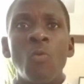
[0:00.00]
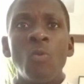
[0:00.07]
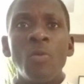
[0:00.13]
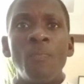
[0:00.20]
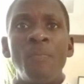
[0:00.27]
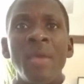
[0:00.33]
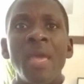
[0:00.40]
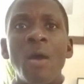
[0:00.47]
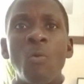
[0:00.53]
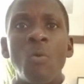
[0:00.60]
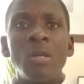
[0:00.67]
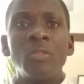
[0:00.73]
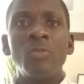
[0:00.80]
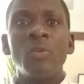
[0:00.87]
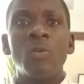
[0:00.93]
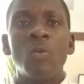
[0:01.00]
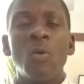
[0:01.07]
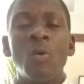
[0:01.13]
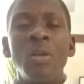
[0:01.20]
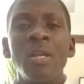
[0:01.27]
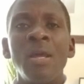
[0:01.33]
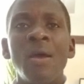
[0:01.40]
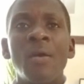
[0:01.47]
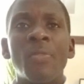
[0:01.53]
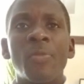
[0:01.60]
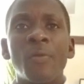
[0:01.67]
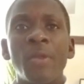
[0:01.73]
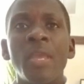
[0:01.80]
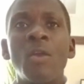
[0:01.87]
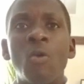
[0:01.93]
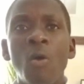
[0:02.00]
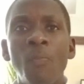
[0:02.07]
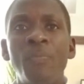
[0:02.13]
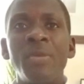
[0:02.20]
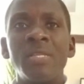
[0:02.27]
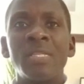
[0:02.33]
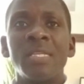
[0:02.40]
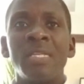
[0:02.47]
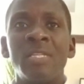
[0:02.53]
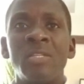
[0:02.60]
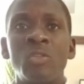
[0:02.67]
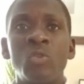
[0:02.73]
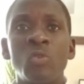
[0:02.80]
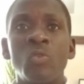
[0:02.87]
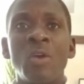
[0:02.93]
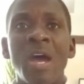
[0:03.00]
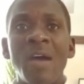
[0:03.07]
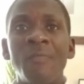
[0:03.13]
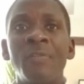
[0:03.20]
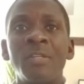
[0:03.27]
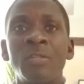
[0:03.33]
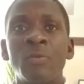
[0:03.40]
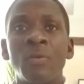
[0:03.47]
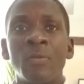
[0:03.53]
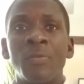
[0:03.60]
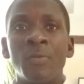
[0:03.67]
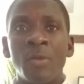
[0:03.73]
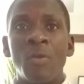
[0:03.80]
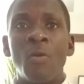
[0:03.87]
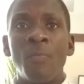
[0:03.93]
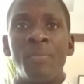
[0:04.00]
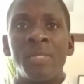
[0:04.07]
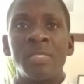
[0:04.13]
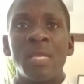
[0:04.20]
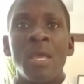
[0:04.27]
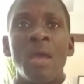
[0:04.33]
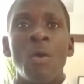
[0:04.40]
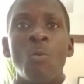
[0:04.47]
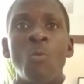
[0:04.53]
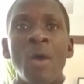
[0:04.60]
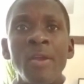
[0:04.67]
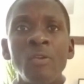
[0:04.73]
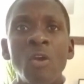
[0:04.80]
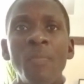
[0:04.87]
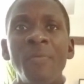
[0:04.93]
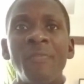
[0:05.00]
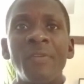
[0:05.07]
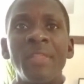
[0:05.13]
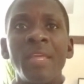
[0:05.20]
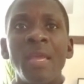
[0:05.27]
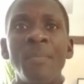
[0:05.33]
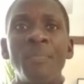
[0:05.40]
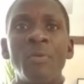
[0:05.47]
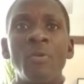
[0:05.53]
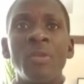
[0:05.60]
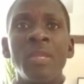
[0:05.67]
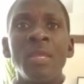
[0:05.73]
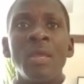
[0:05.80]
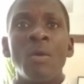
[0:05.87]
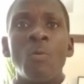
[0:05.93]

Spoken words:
will bear what you call three copies. It should have what you call three copies: one copy for the employee,